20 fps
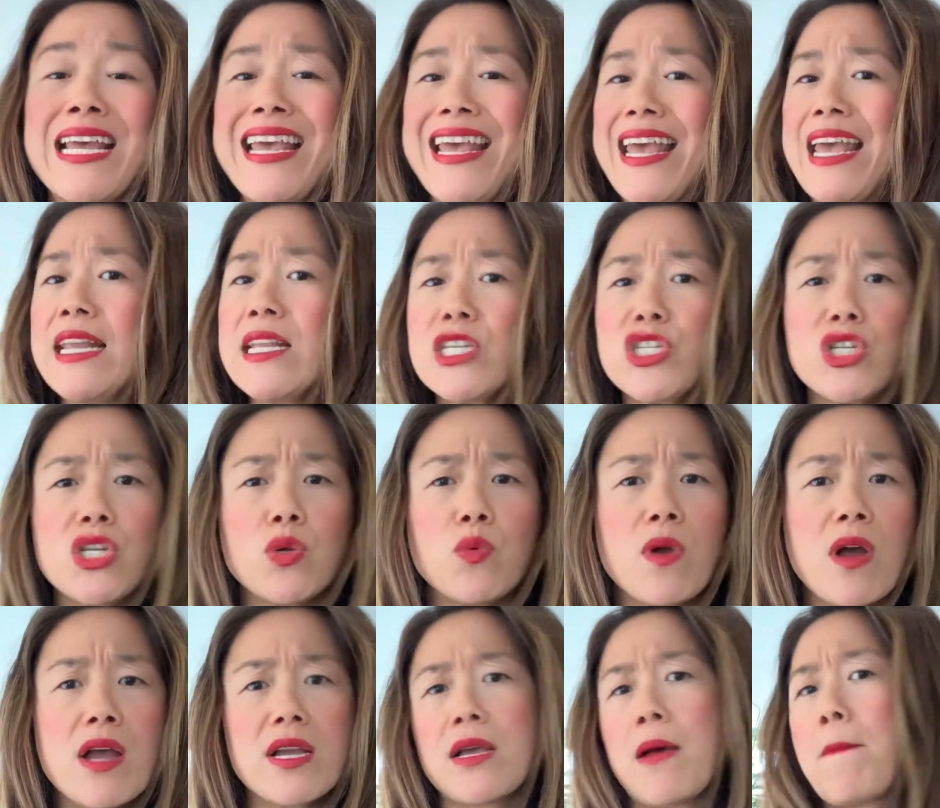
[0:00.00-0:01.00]
energy
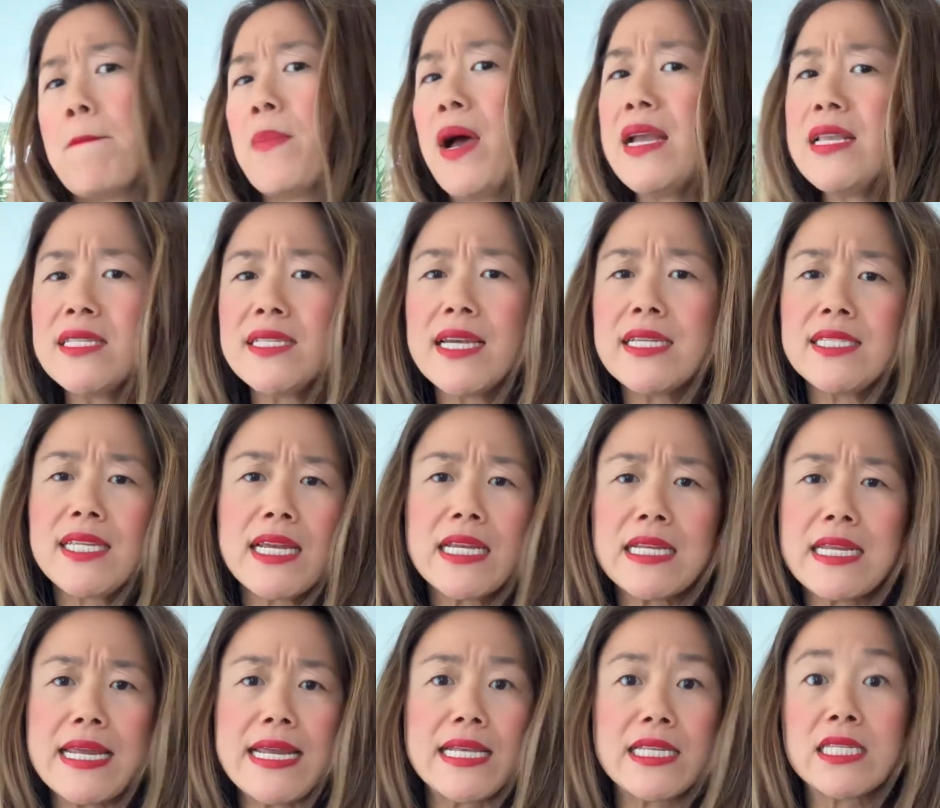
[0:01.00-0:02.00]
work, mindset
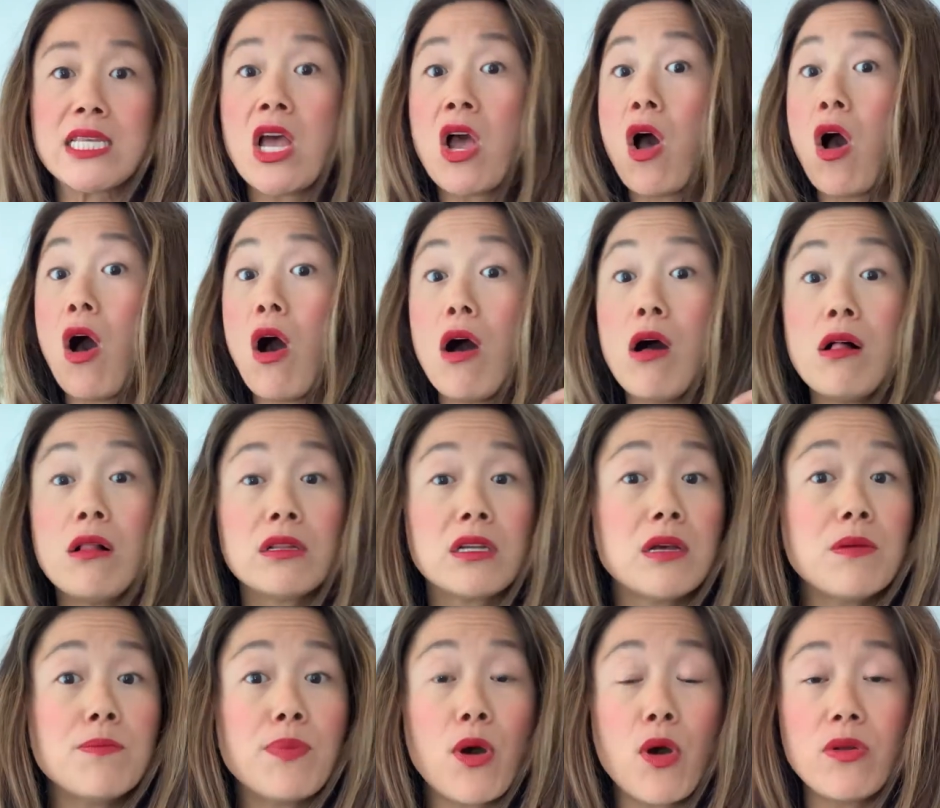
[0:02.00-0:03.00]
techniques, all
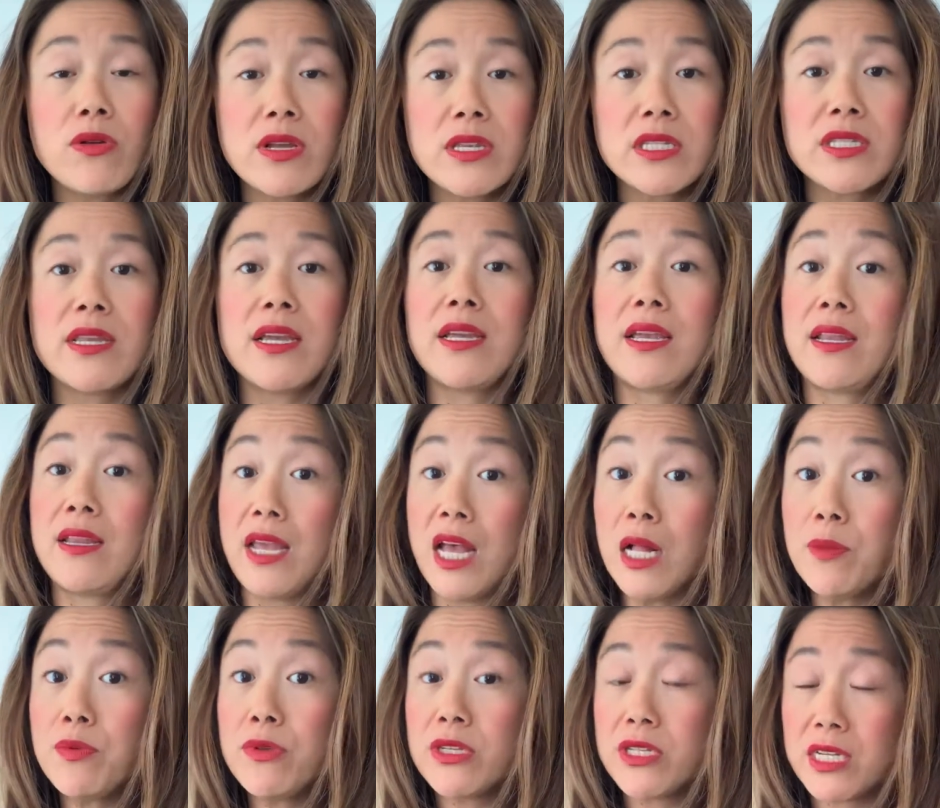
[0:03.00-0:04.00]
components that can
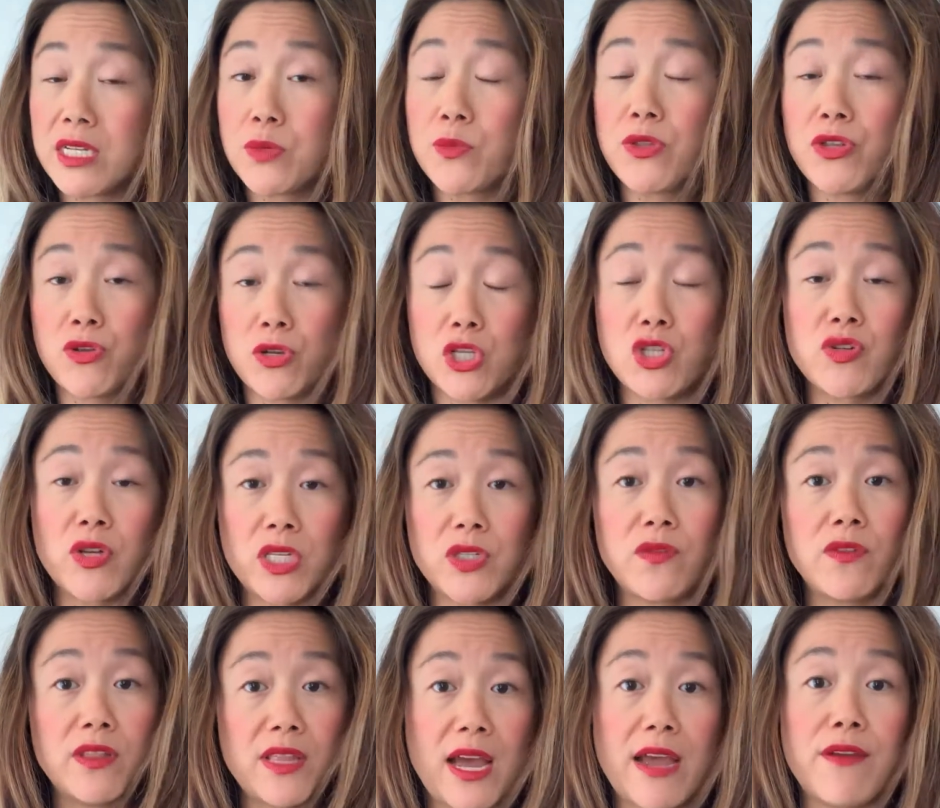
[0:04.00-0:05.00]
help you deal with your
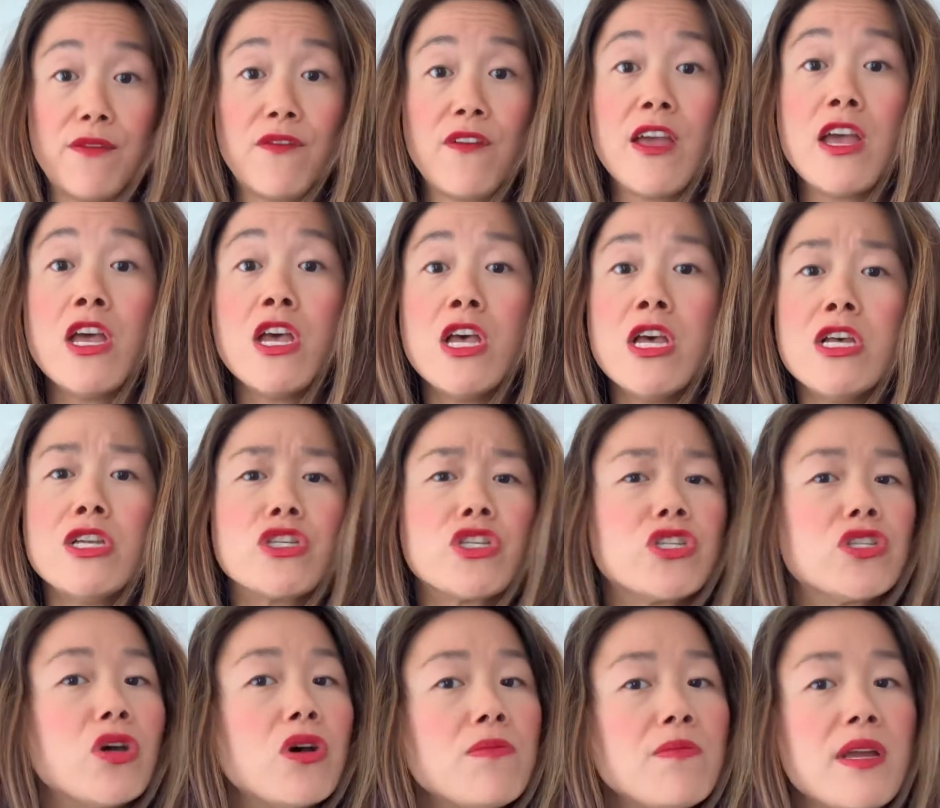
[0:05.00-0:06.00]
stressful life.
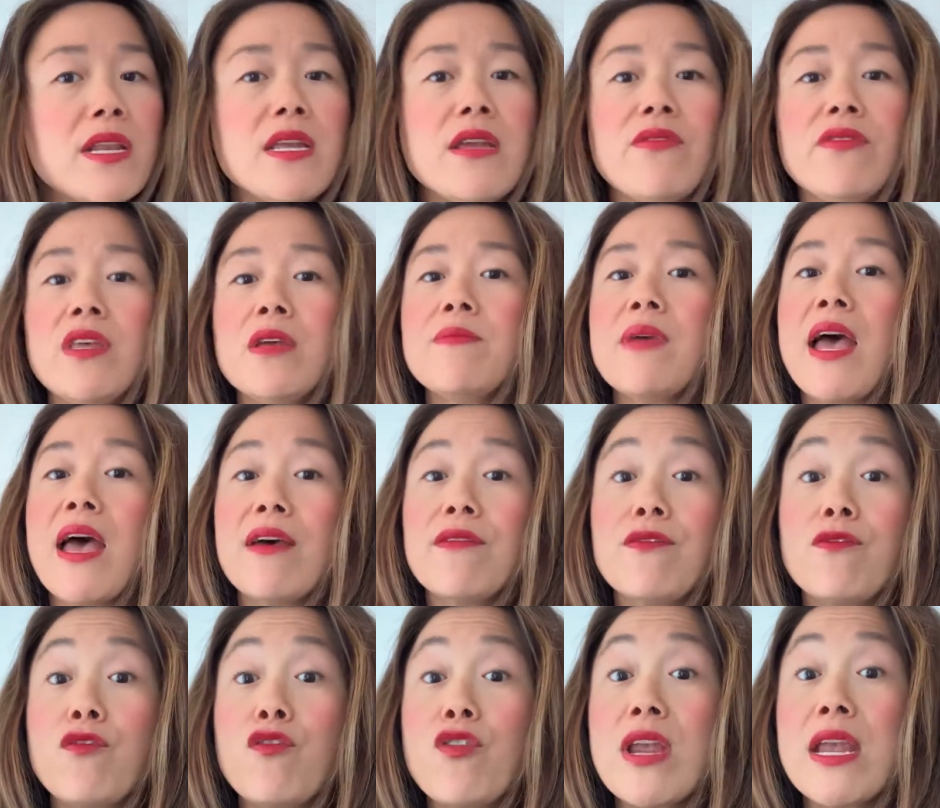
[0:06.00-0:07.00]
So many of them have
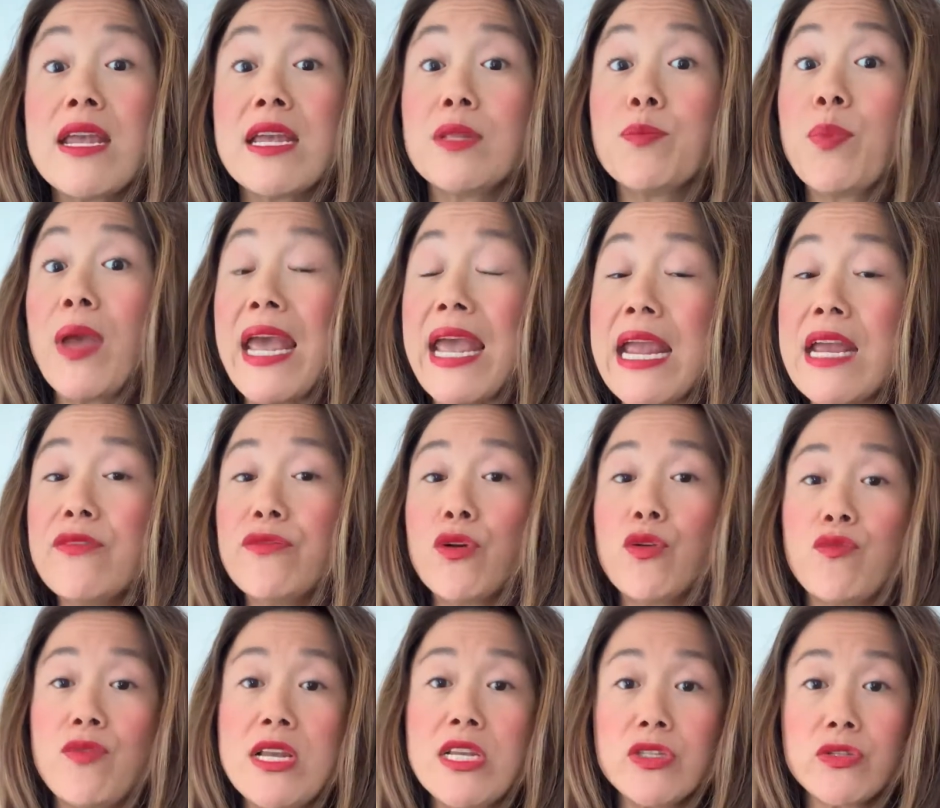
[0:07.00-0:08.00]
free and paid for
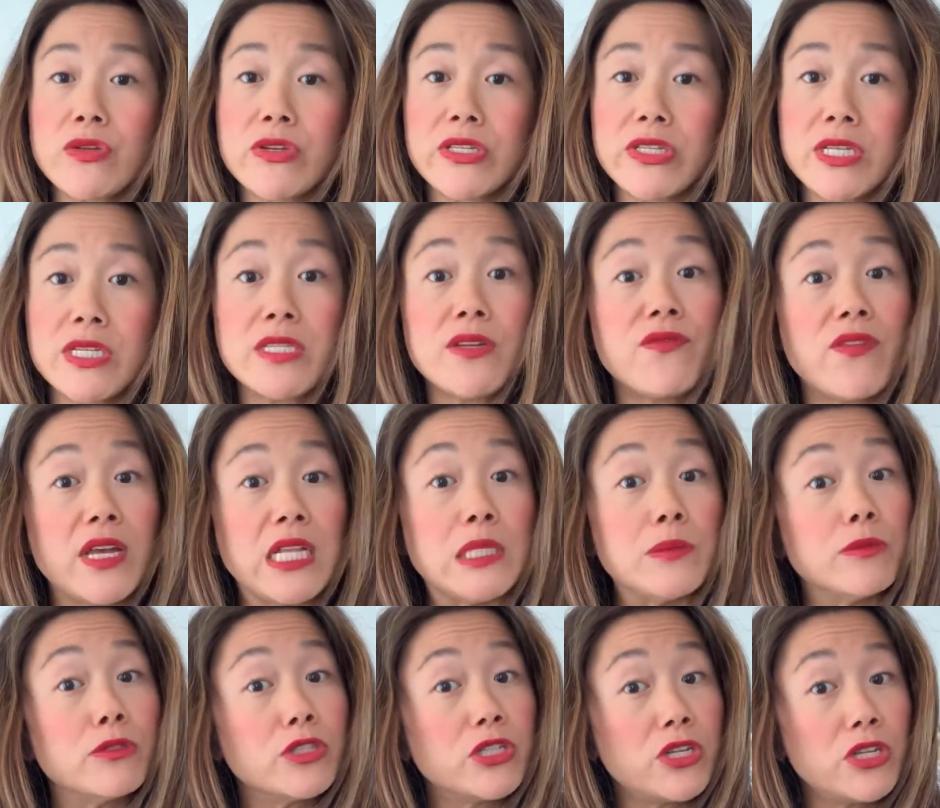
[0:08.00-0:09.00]
resources
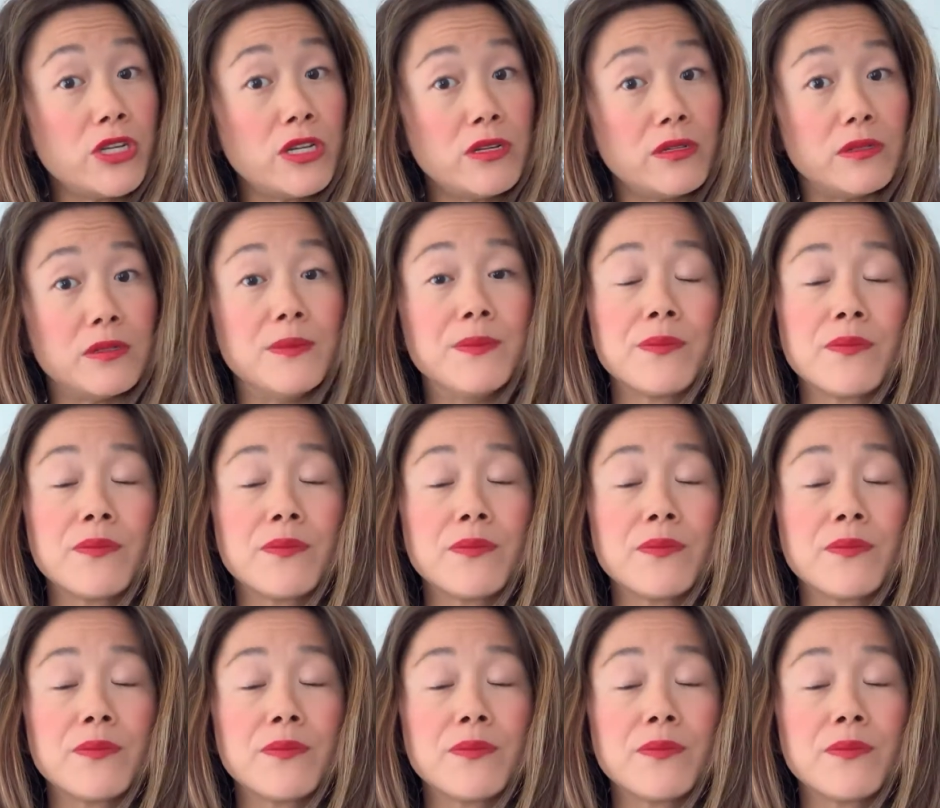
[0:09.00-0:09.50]
available to you.